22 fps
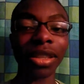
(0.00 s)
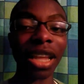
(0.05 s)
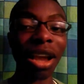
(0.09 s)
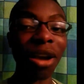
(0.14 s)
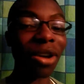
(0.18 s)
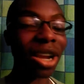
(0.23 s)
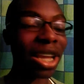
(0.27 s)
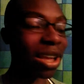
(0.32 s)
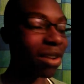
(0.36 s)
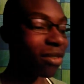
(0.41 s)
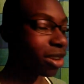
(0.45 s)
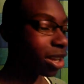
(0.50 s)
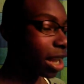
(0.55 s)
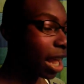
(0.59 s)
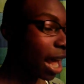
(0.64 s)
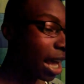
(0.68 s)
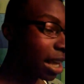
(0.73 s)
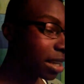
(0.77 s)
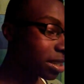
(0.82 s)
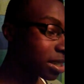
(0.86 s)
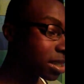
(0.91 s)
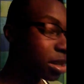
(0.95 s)
They were even
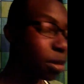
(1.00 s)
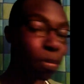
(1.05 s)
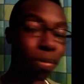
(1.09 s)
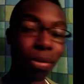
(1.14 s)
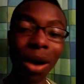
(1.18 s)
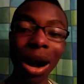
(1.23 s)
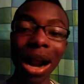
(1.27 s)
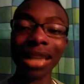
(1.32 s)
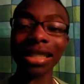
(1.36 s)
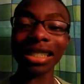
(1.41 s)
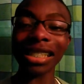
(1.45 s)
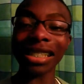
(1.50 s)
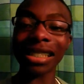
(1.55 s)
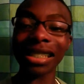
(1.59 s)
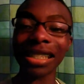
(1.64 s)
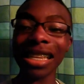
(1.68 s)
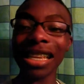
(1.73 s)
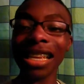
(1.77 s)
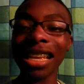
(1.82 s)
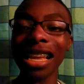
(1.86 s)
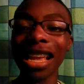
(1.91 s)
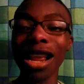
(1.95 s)
like surprised to
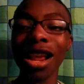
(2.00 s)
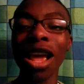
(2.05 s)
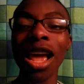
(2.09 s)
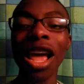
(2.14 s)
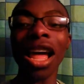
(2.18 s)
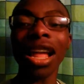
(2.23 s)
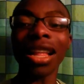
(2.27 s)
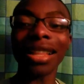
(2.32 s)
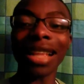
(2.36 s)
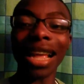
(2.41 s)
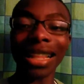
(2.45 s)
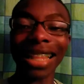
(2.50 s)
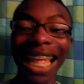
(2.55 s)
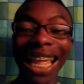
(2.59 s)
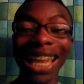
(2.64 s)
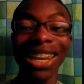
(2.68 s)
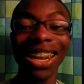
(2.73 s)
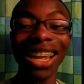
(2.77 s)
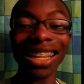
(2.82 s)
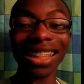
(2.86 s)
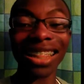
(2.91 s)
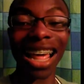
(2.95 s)
see that
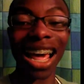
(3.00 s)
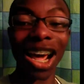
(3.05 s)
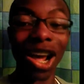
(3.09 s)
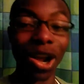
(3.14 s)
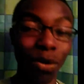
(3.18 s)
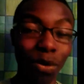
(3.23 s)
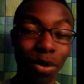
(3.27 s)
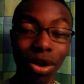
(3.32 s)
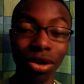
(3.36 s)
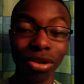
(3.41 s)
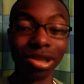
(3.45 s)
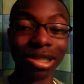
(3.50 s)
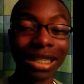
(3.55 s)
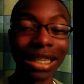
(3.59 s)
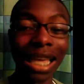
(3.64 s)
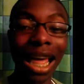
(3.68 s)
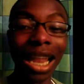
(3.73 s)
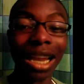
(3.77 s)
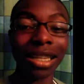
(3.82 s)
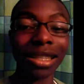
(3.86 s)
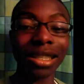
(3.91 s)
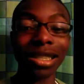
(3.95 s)
they looked like a real
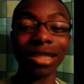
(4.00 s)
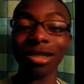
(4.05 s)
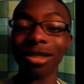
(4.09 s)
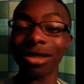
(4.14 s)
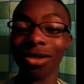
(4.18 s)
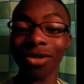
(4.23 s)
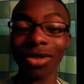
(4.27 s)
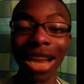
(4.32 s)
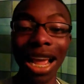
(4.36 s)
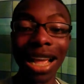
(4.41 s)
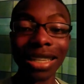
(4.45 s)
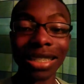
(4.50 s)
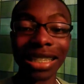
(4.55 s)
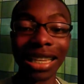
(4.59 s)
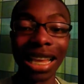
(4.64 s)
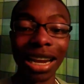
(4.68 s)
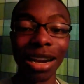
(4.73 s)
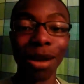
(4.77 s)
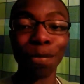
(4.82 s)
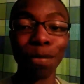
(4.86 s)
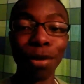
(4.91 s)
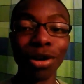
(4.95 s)
skeleton. So that's
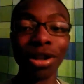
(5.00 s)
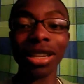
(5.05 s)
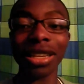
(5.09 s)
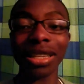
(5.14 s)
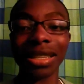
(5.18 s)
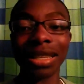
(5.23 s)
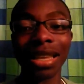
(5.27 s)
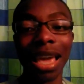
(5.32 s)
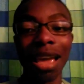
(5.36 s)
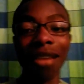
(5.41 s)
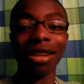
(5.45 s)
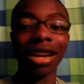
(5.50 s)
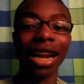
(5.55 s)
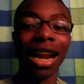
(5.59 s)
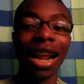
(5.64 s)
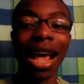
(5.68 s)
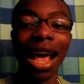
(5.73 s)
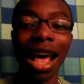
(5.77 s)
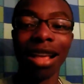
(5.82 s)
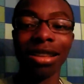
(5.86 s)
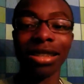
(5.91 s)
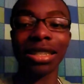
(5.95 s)
how the police came to the
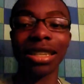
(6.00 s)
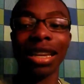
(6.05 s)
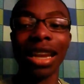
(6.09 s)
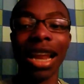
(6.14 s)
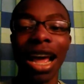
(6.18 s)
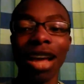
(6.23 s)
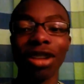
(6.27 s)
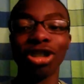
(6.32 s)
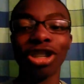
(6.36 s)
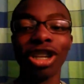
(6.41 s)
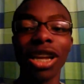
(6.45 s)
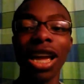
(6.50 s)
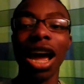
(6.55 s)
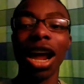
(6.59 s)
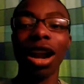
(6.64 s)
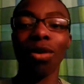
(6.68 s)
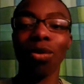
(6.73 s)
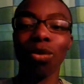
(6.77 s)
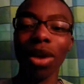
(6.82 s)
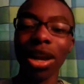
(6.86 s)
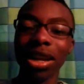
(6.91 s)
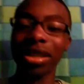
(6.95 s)
house and how she
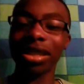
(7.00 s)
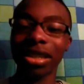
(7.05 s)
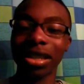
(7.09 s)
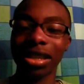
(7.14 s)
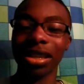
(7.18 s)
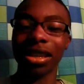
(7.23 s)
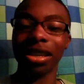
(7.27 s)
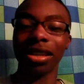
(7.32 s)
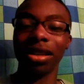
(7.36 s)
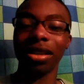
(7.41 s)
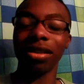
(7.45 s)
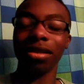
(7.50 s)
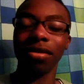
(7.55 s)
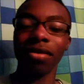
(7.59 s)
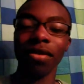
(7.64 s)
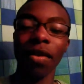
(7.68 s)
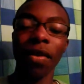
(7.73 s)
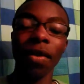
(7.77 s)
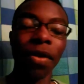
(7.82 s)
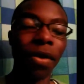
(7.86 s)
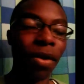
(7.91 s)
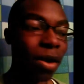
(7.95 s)
got arrested.
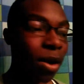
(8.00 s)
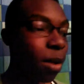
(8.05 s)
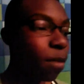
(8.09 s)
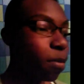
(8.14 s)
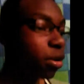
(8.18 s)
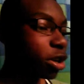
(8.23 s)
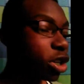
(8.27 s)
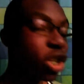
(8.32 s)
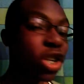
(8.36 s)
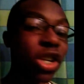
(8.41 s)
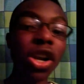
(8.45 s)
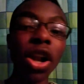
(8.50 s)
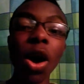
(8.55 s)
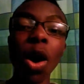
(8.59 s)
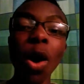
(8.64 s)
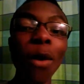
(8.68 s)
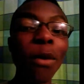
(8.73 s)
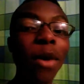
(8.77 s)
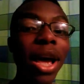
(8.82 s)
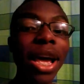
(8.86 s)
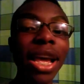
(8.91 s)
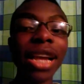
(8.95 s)
But you
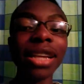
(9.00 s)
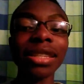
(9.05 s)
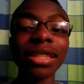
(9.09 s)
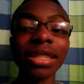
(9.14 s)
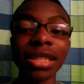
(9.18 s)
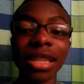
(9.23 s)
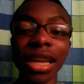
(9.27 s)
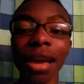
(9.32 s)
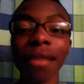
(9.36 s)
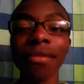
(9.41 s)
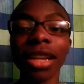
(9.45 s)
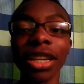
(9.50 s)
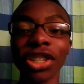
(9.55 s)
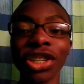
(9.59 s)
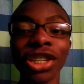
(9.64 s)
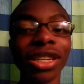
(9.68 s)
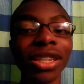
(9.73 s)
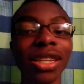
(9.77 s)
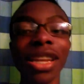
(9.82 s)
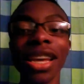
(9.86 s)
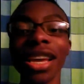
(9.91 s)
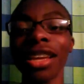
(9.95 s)
know what? It's time that
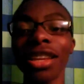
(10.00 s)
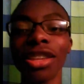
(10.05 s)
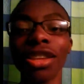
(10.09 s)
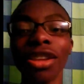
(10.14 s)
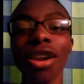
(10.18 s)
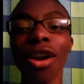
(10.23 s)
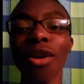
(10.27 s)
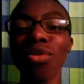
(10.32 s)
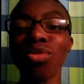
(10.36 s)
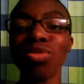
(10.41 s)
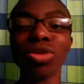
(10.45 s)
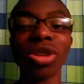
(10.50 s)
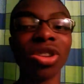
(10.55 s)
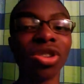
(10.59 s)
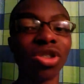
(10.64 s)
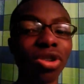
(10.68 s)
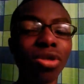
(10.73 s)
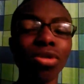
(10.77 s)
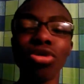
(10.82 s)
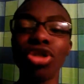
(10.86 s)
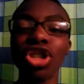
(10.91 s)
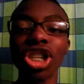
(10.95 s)
she did. You don't
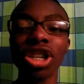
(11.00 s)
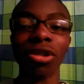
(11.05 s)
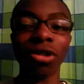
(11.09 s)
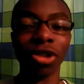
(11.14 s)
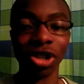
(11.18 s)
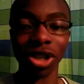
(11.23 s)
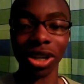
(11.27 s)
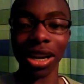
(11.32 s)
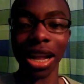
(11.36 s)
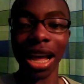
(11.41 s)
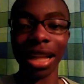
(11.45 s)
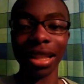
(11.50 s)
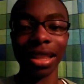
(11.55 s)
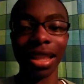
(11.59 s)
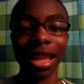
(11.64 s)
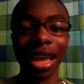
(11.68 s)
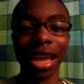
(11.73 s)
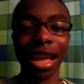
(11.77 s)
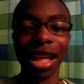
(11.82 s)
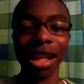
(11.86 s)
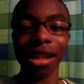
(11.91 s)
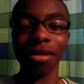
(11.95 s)
do children like
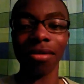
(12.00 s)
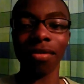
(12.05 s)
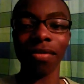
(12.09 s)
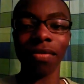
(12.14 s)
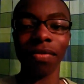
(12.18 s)
that.